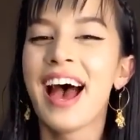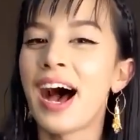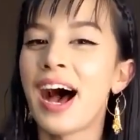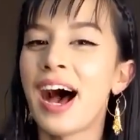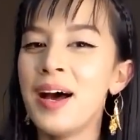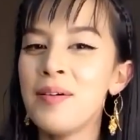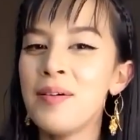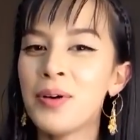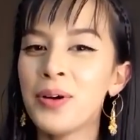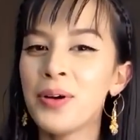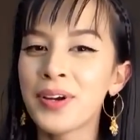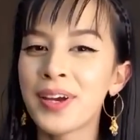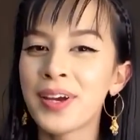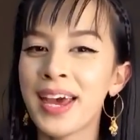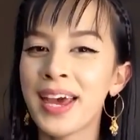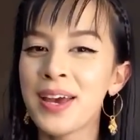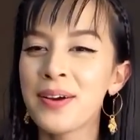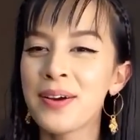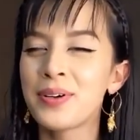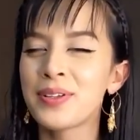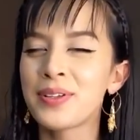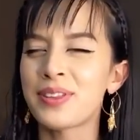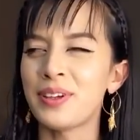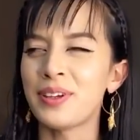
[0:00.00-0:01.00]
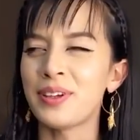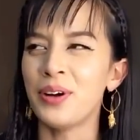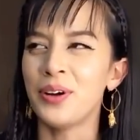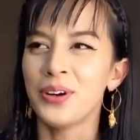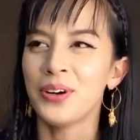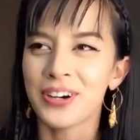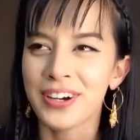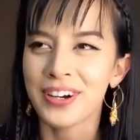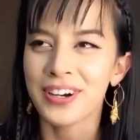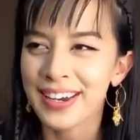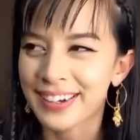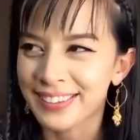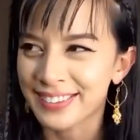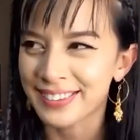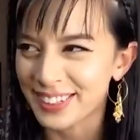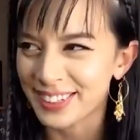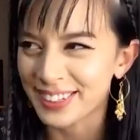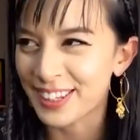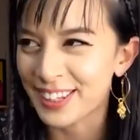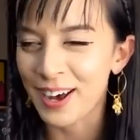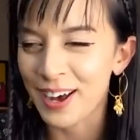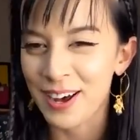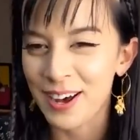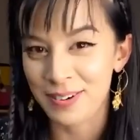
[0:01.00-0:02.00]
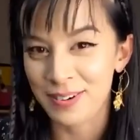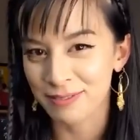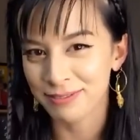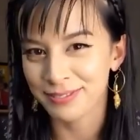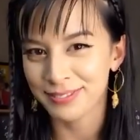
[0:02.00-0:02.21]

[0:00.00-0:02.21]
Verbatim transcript: I'm okay with earning the love.